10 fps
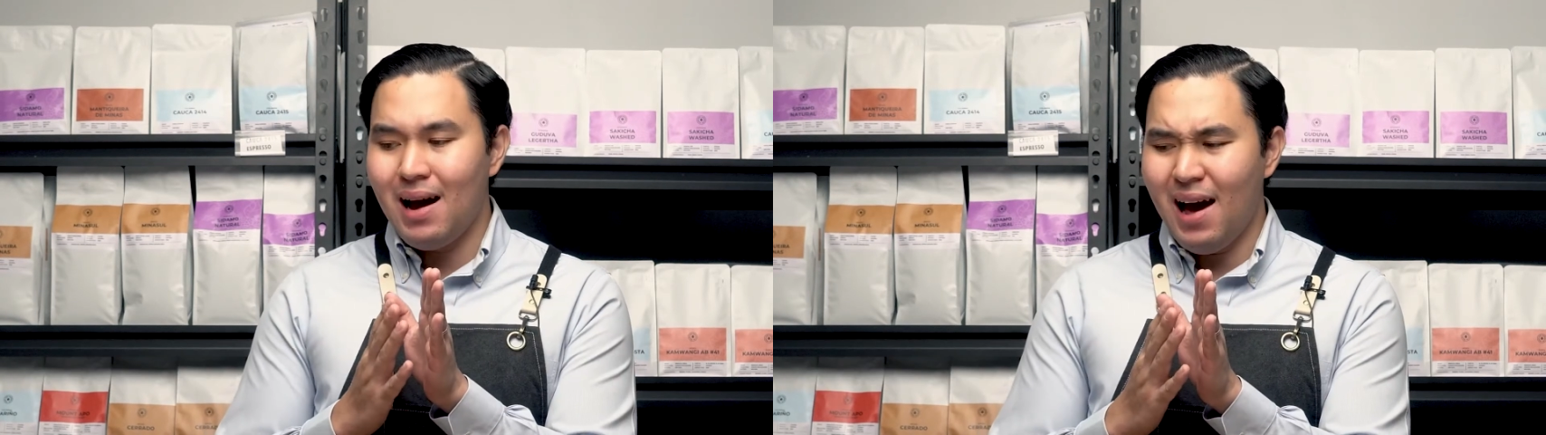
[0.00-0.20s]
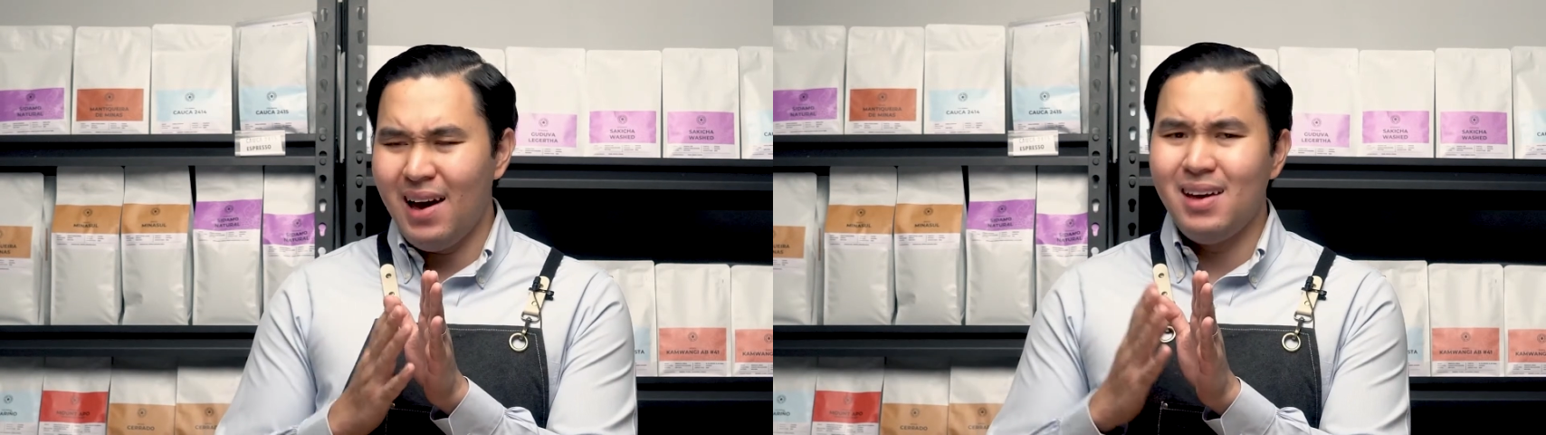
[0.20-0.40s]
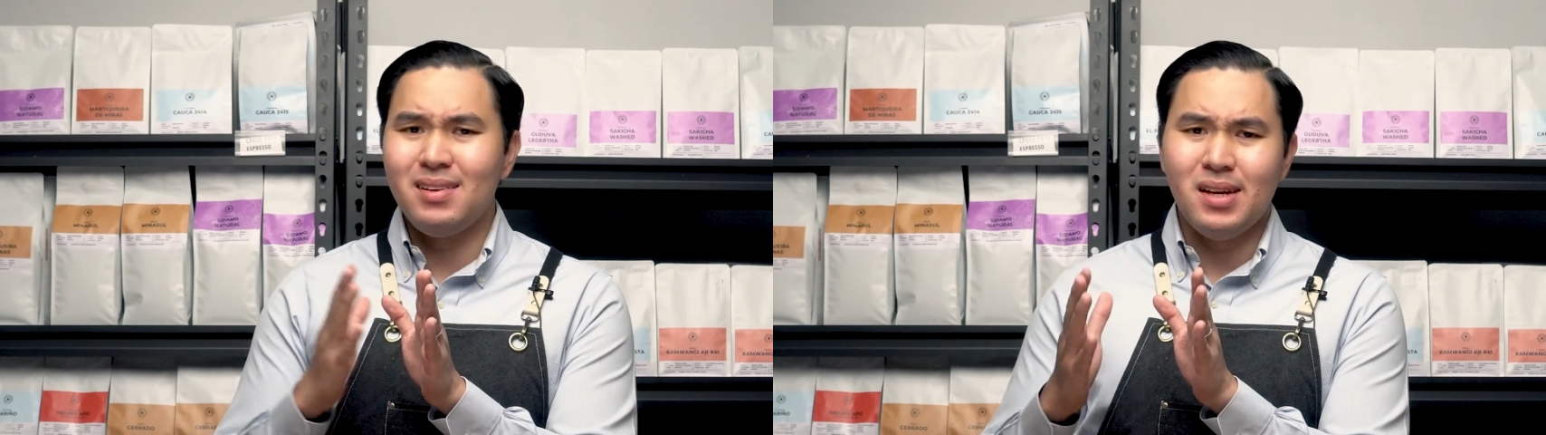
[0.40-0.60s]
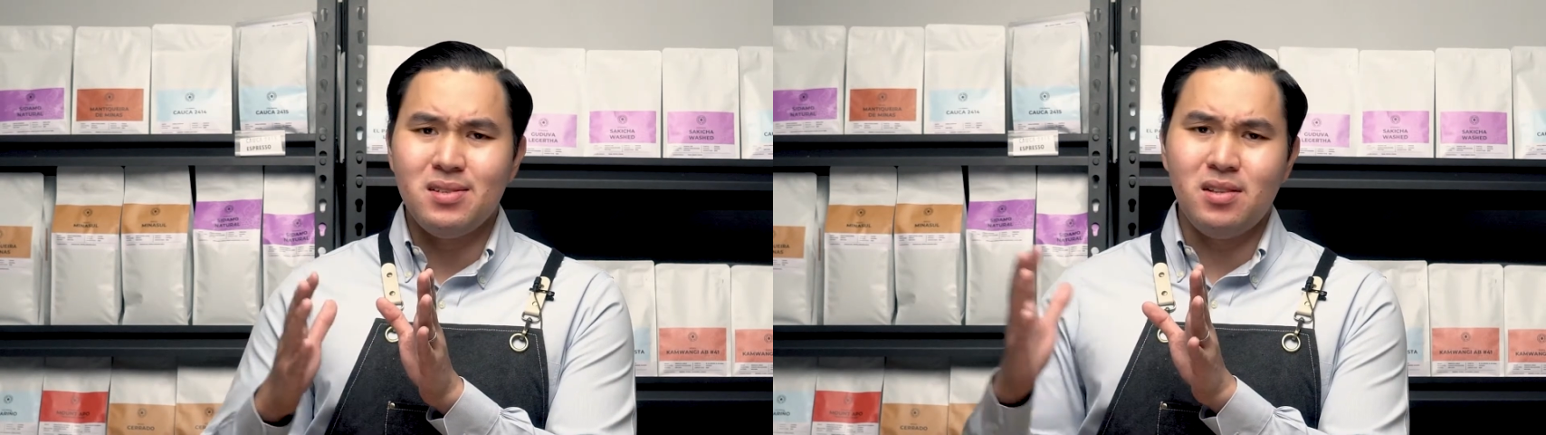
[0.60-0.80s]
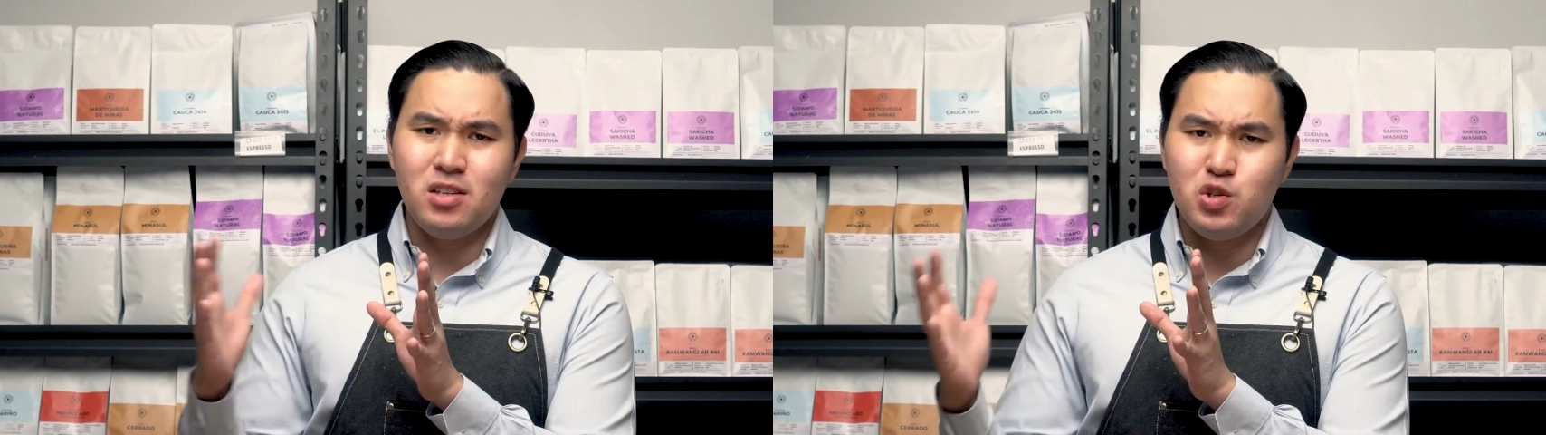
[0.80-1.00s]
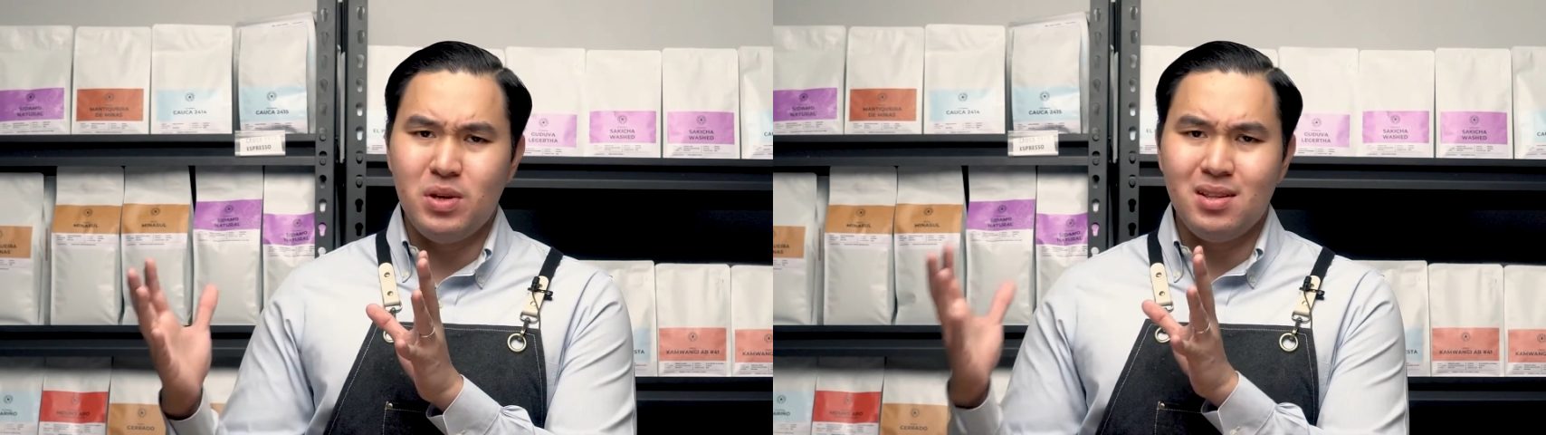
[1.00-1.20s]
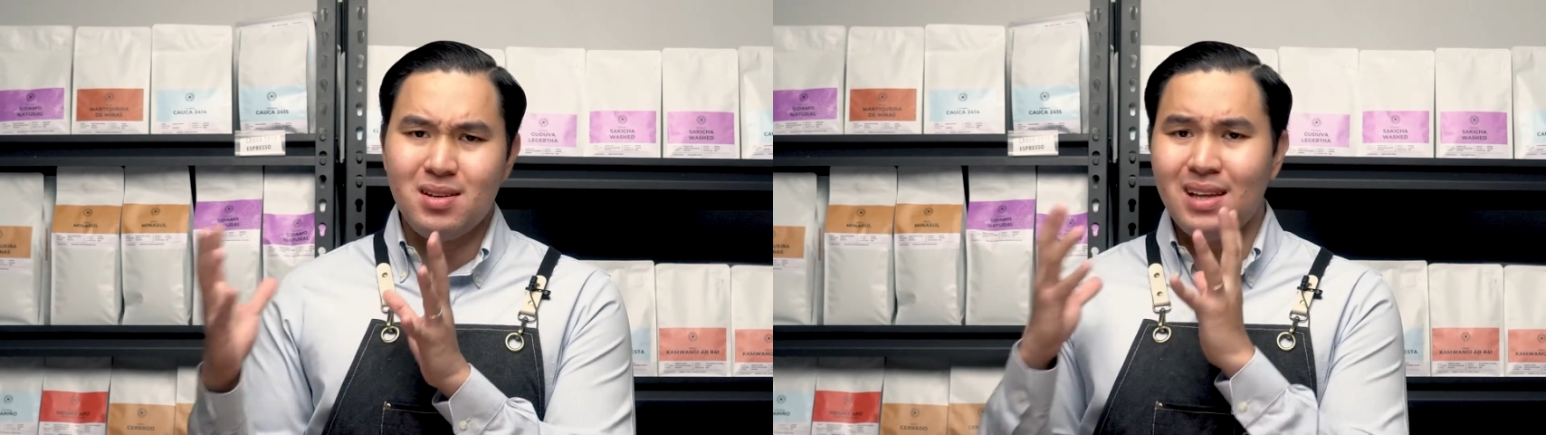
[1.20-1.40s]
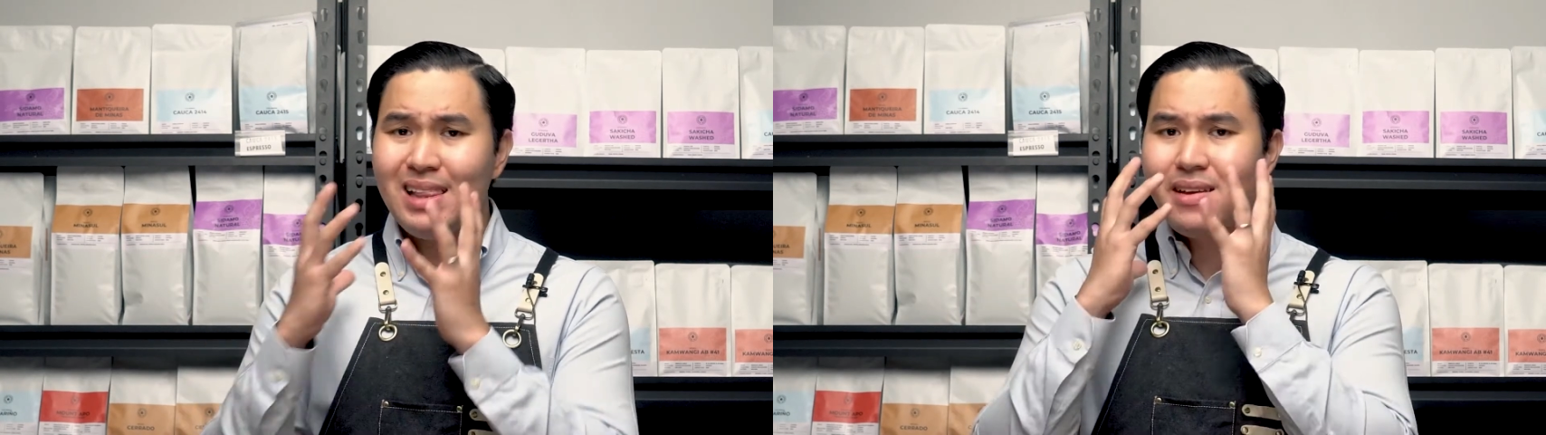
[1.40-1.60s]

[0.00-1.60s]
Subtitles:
high-intensity sweetness that